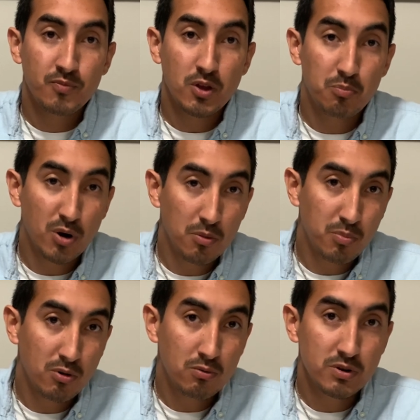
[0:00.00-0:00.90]
The
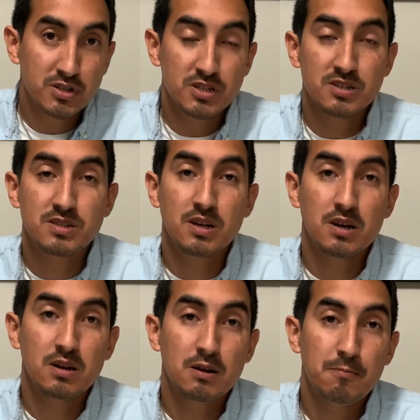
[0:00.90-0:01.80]
purple, which is
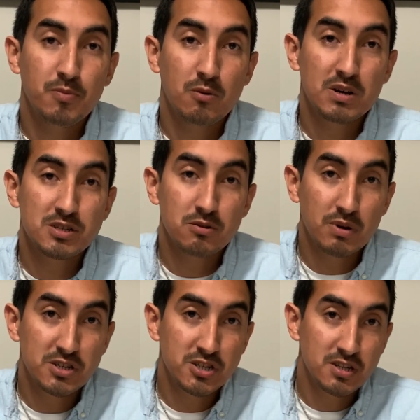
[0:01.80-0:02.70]
the
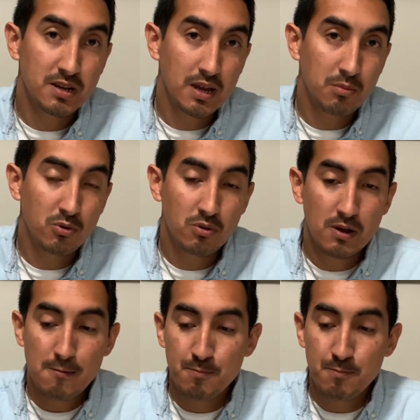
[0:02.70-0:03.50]
restoration label,